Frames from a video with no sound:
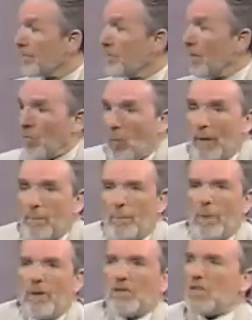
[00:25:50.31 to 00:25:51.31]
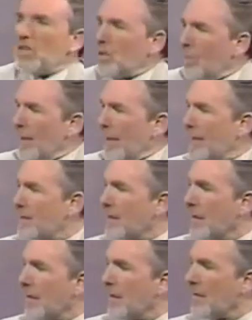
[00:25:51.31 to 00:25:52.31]
I mean, what pushed me
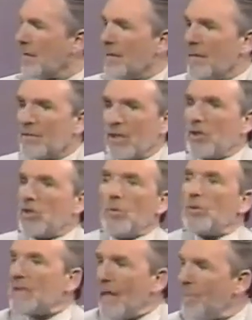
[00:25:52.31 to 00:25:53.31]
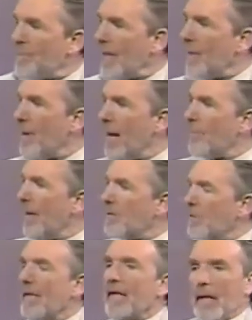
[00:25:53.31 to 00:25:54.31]
to do something about my
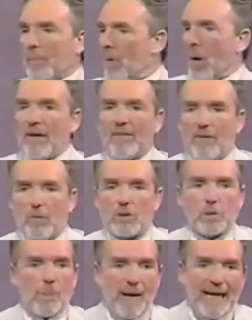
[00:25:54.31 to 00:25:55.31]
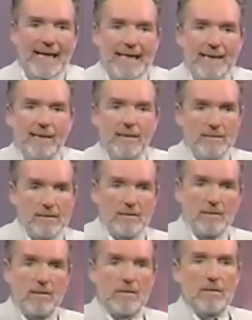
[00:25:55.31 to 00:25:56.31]
drinking? Part of it was pain.
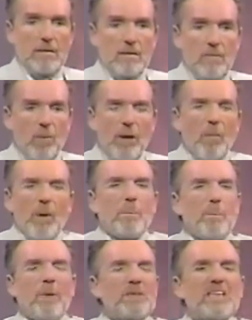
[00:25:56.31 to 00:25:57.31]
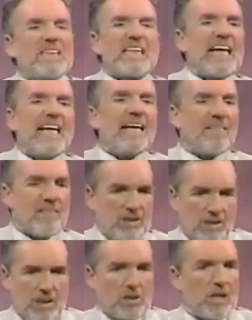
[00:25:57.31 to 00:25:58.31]
What pushes any of
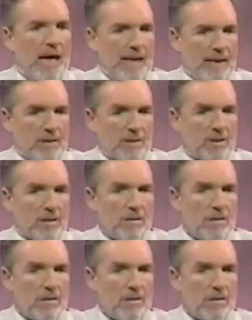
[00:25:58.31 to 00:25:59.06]
us to change?